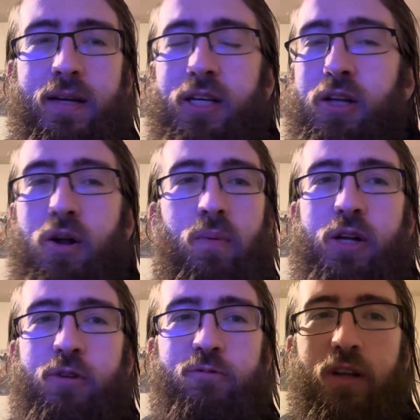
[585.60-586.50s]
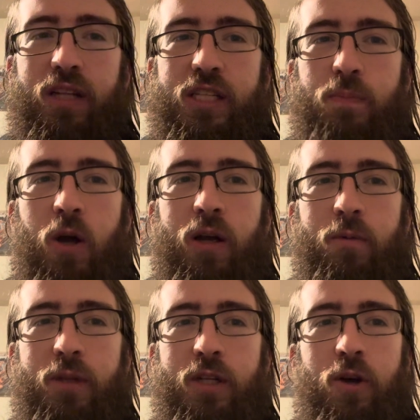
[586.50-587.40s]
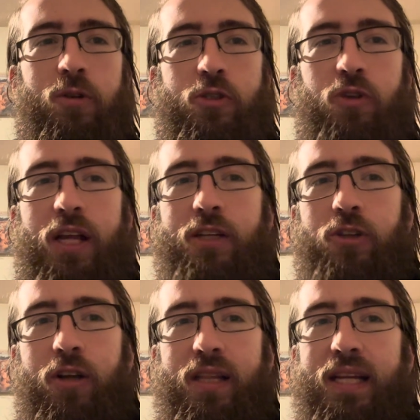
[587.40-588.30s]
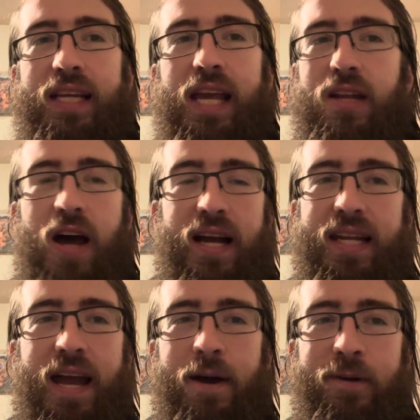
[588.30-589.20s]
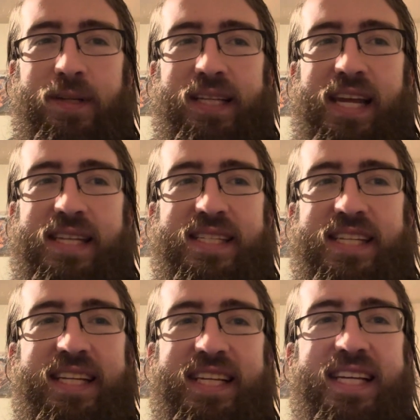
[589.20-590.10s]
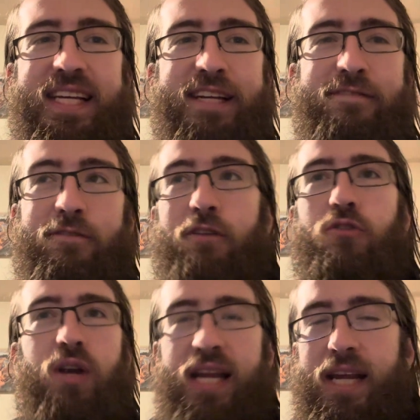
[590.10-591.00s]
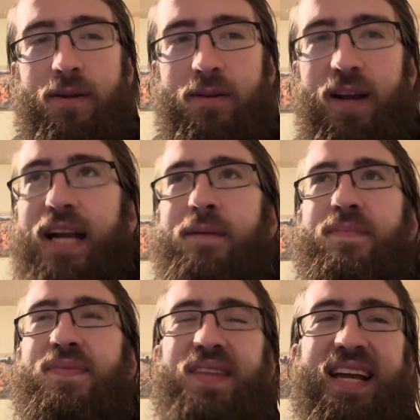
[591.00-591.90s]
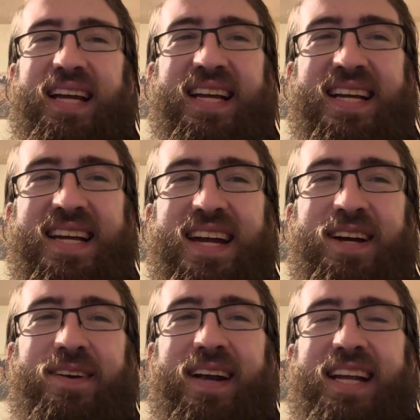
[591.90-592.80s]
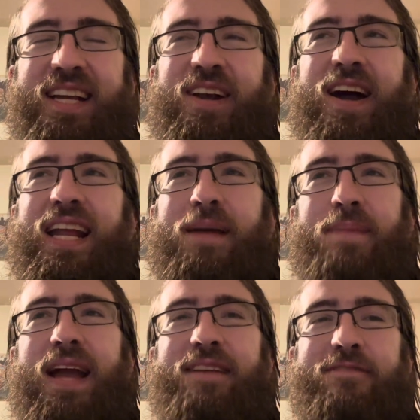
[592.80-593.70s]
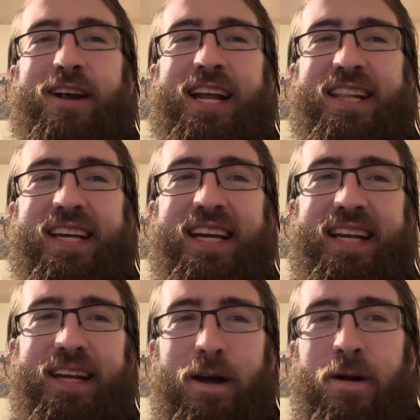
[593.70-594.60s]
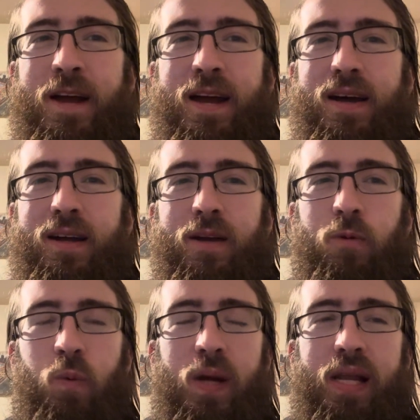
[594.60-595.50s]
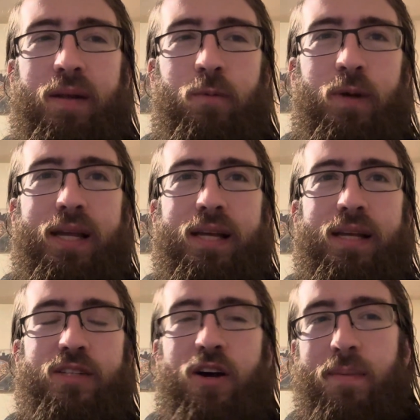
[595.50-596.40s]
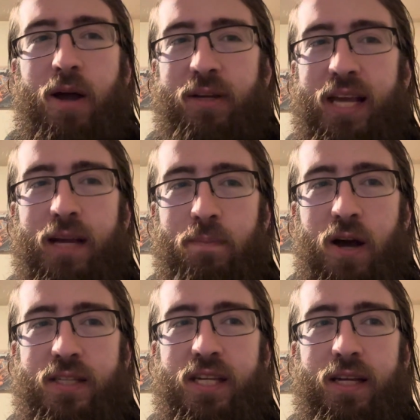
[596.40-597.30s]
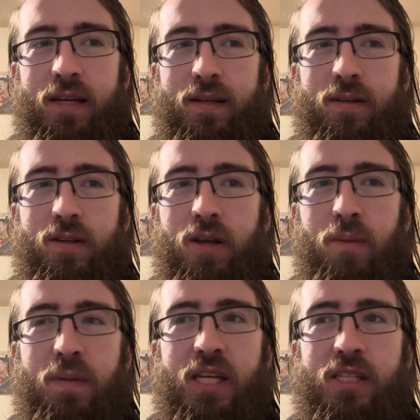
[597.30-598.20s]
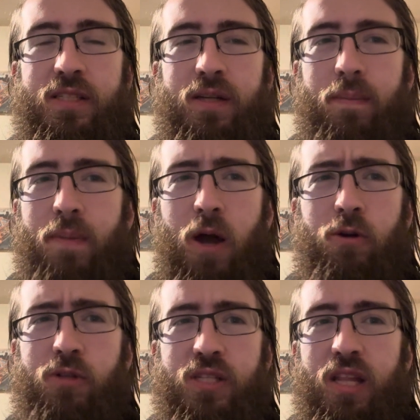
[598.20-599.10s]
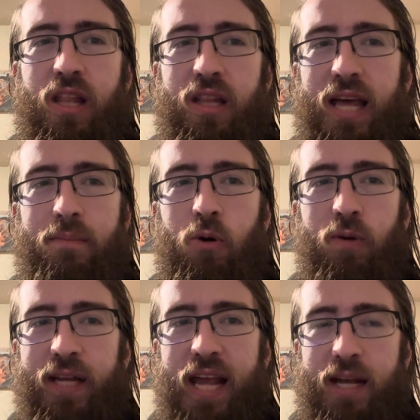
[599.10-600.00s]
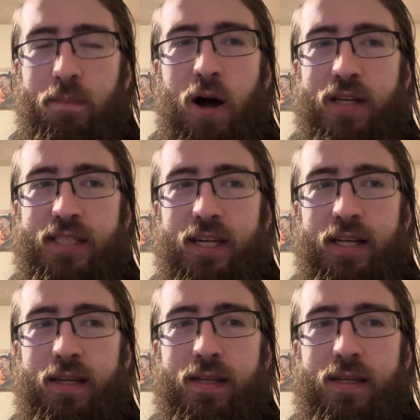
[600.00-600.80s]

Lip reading: You don't want to do friendly sparring with a total stranger and then get knocked out and get CTE for free, right? Right, you're not getting paid for anything, when we talk about kickboxing, nobody's opposed to the label kickboxing.